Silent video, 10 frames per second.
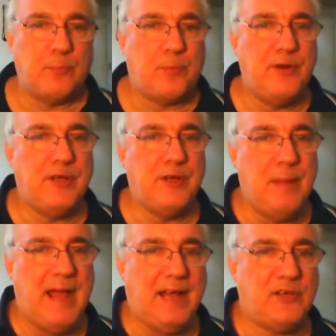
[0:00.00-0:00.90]
pretty good
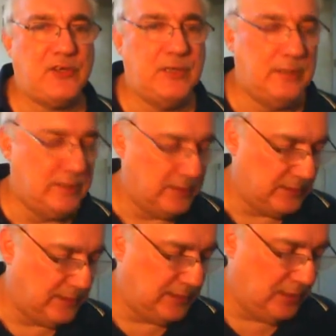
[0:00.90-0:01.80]
match.
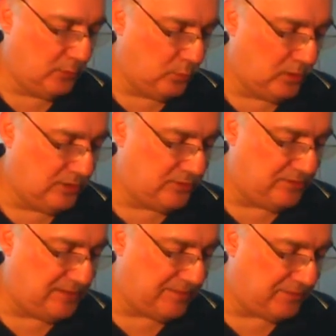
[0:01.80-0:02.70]
It was
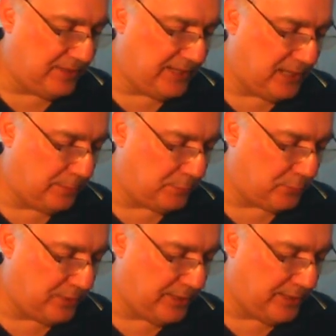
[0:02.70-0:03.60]
definitely a
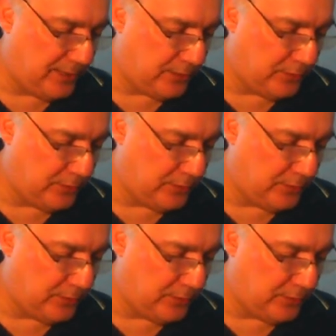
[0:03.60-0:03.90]
pretty